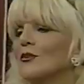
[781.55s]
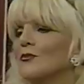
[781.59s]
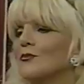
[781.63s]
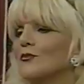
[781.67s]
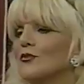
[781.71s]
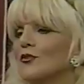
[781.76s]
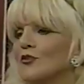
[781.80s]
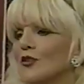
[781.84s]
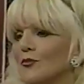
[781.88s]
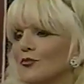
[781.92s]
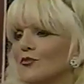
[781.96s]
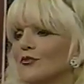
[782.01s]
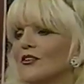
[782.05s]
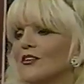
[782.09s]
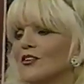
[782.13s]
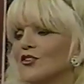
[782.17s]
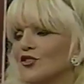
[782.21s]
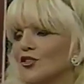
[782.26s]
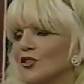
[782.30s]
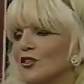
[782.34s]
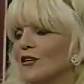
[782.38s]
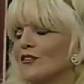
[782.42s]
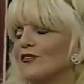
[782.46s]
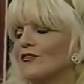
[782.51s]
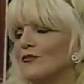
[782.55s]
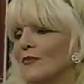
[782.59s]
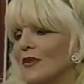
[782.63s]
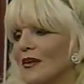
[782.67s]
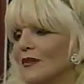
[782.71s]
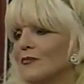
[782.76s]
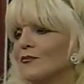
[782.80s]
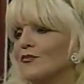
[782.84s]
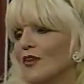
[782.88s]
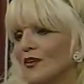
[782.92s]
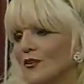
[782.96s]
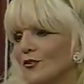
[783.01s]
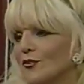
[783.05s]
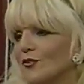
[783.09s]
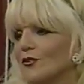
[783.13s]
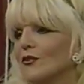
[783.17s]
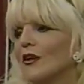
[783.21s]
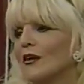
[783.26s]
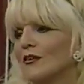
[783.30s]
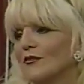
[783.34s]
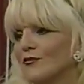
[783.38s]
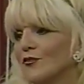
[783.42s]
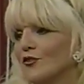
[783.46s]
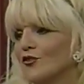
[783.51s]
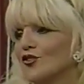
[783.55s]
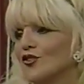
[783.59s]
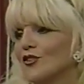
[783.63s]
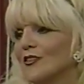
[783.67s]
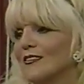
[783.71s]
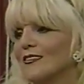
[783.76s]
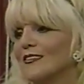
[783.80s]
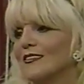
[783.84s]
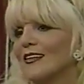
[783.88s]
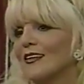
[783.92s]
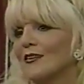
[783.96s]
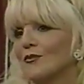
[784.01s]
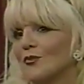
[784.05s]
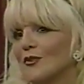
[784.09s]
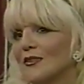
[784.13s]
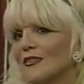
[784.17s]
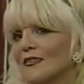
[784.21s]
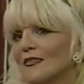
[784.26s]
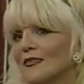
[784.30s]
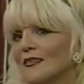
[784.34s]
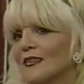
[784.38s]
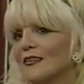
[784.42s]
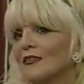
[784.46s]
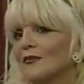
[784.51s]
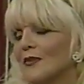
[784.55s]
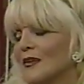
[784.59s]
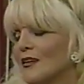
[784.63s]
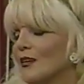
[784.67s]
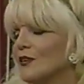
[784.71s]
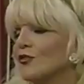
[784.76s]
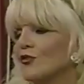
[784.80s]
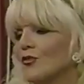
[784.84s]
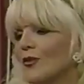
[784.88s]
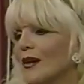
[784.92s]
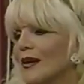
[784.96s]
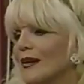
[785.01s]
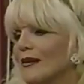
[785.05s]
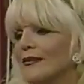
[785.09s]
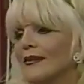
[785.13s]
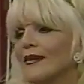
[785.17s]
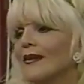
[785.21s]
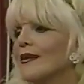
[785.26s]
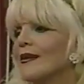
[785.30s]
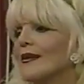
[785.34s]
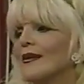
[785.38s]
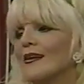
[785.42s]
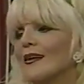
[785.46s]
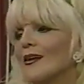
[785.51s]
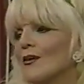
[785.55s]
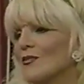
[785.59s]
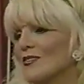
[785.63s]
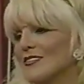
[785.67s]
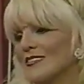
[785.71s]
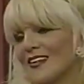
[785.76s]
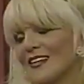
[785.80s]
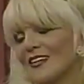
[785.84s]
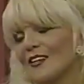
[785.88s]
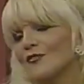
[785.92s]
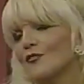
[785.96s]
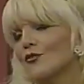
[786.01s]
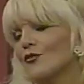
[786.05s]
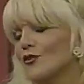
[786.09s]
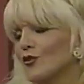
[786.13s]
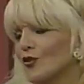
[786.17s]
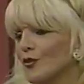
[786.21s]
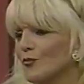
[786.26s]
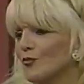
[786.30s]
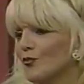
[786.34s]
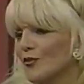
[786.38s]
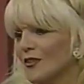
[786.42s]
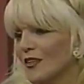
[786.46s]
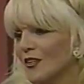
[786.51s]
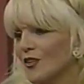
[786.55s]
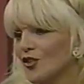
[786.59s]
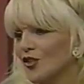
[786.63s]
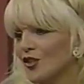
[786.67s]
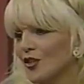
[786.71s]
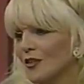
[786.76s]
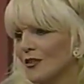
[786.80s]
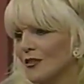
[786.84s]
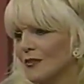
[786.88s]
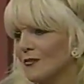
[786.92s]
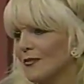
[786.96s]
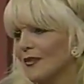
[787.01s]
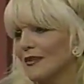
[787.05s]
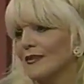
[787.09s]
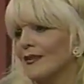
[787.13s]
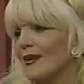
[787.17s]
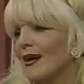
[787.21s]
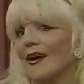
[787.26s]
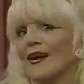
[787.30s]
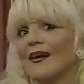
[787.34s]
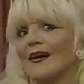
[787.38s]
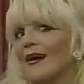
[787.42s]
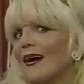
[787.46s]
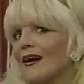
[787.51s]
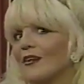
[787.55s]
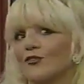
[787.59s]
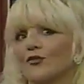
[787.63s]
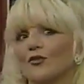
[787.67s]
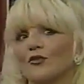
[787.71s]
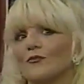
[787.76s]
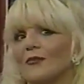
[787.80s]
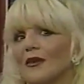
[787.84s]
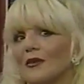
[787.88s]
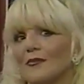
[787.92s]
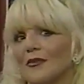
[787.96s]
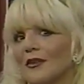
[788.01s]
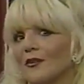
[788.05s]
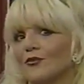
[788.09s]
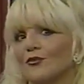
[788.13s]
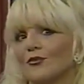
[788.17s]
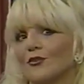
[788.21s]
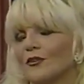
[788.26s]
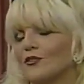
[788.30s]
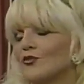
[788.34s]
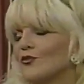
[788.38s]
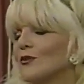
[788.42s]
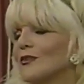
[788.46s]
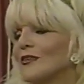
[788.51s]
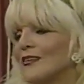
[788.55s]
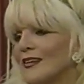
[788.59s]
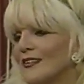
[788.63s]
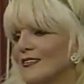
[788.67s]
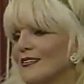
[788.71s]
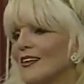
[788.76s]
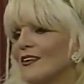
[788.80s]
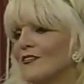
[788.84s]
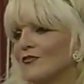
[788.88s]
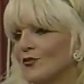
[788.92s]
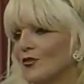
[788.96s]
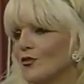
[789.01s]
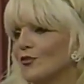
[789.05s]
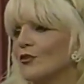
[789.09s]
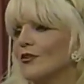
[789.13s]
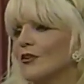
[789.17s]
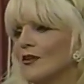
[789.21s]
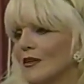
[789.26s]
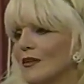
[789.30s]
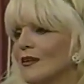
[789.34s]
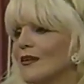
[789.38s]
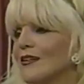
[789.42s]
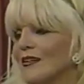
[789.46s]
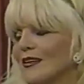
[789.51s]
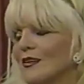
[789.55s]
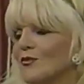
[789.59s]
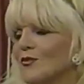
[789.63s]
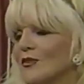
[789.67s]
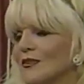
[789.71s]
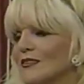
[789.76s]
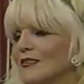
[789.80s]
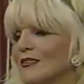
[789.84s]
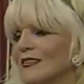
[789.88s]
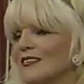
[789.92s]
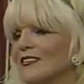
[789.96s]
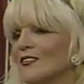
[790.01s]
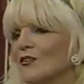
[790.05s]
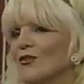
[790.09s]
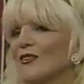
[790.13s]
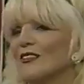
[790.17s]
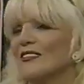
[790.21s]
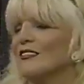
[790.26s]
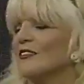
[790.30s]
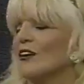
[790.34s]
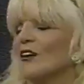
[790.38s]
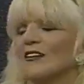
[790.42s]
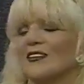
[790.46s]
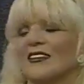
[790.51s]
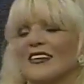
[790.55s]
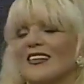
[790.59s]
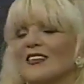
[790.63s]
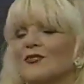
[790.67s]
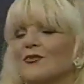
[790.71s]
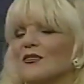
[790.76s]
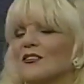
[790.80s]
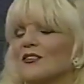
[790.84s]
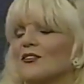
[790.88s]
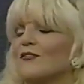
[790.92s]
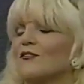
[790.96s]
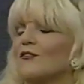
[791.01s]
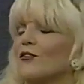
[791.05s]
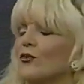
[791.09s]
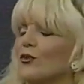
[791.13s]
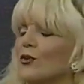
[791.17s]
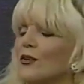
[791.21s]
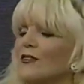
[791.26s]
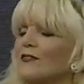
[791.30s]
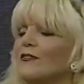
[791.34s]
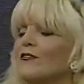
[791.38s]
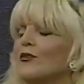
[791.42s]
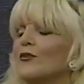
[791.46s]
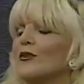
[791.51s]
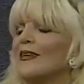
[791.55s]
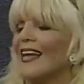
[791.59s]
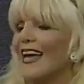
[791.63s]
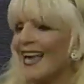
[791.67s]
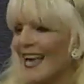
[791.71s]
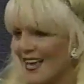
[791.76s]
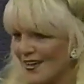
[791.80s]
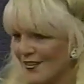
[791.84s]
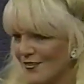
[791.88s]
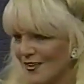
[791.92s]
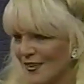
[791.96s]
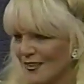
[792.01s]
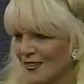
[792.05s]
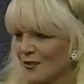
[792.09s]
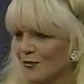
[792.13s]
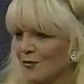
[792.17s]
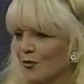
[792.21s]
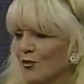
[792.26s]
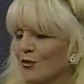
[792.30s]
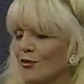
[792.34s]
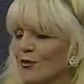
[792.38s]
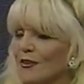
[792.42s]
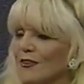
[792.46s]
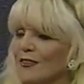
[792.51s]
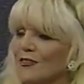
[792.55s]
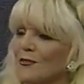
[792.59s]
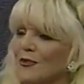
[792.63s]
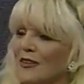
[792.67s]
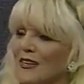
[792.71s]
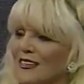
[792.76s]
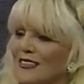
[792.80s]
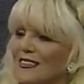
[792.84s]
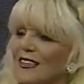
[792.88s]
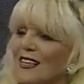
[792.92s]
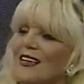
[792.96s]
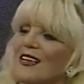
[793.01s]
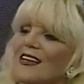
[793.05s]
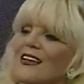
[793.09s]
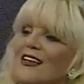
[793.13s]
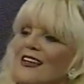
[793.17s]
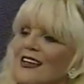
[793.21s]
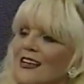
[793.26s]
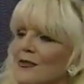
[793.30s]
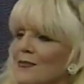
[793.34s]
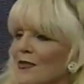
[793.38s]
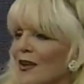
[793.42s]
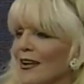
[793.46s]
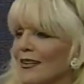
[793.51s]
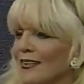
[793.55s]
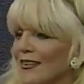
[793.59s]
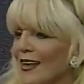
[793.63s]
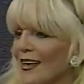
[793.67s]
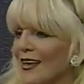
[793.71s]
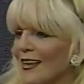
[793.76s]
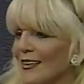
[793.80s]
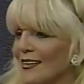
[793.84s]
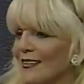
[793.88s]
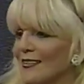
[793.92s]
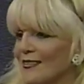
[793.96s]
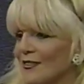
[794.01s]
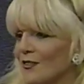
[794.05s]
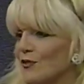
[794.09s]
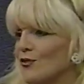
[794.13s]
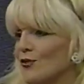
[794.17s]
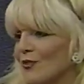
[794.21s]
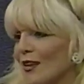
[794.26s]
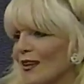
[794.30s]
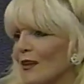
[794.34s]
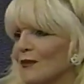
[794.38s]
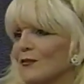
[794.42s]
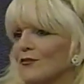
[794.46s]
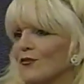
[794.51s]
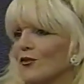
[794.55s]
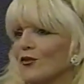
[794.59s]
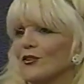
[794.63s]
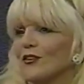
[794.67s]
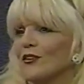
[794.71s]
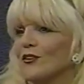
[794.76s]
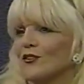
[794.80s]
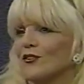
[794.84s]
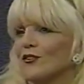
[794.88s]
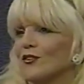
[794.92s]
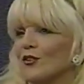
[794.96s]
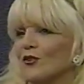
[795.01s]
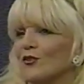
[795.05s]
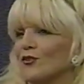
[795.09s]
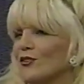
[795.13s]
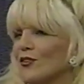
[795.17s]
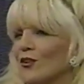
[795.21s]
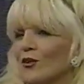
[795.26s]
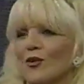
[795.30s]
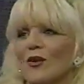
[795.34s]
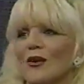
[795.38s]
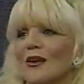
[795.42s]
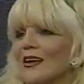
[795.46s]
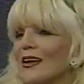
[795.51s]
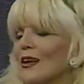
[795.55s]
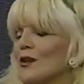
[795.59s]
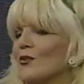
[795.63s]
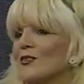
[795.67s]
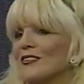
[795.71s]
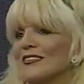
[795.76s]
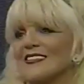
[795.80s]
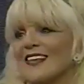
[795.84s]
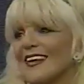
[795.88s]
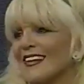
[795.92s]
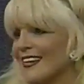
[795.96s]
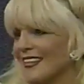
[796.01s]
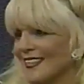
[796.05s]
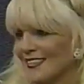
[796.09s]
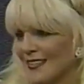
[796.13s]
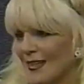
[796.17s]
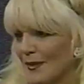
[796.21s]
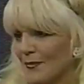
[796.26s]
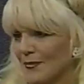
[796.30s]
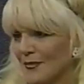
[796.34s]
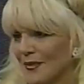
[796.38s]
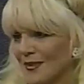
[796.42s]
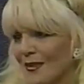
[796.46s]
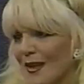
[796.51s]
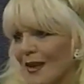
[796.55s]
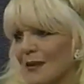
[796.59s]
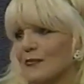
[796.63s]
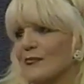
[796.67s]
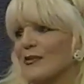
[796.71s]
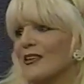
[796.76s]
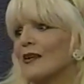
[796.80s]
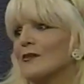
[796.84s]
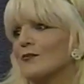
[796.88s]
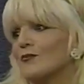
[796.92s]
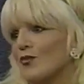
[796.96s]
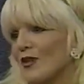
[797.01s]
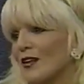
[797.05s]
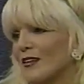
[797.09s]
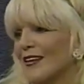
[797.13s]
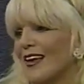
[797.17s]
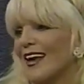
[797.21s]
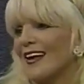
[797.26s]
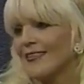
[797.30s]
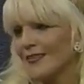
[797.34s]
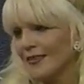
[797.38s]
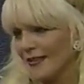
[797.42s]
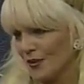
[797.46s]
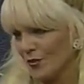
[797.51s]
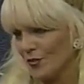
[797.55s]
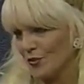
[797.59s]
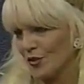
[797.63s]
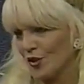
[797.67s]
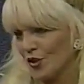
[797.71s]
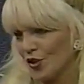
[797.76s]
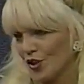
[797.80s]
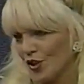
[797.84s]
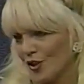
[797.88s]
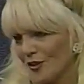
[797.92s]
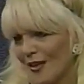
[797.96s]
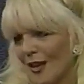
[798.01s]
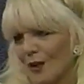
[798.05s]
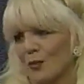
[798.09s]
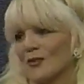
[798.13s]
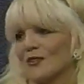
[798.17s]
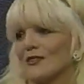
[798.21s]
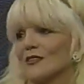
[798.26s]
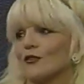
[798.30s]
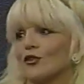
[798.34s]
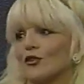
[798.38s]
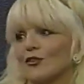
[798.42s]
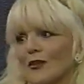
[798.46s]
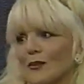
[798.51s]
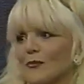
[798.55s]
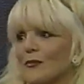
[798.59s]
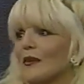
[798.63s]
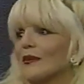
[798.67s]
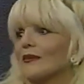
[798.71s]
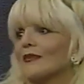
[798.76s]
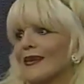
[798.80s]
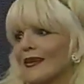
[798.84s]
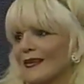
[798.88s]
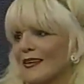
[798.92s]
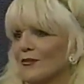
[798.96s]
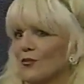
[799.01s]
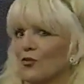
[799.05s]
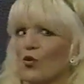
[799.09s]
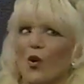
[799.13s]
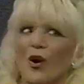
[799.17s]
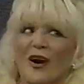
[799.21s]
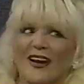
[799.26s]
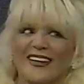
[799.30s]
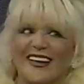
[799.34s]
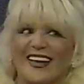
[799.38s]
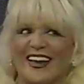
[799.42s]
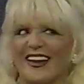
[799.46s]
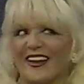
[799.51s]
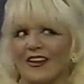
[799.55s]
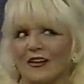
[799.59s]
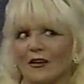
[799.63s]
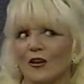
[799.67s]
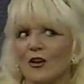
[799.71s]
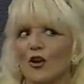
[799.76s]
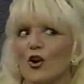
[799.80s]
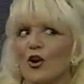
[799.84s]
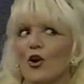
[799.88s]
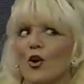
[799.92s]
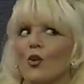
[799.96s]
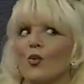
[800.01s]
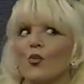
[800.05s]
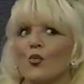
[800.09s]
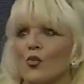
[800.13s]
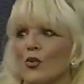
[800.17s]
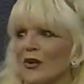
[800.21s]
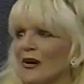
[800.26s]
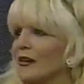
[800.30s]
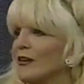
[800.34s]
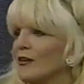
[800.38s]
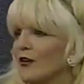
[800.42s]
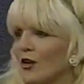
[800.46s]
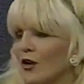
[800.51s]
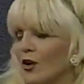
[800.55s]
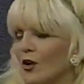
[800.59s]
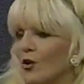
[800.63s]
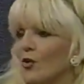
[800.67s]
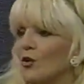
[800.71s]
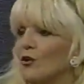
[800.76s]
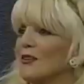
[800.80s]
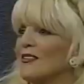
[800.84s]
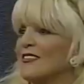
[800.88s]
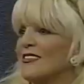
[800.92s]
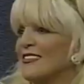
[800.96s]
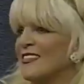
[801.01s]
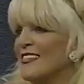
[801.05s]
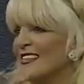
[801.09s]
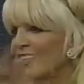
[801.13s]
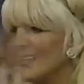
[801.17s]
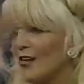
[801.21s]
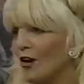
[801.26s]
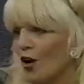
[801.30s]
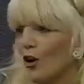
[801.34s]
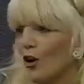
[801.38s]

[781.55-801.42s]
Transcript: with the prediction of my brother, unfortunately, that was killed by a train. It was not a very good prediction, but I told my mother, and 3 days after, it was a very, very heavy experience, because in my days, you know, like I'm 40 years old, so it was not accepted. And being brought Catholic religion, I was looked upon like white hair, weirdo, seeing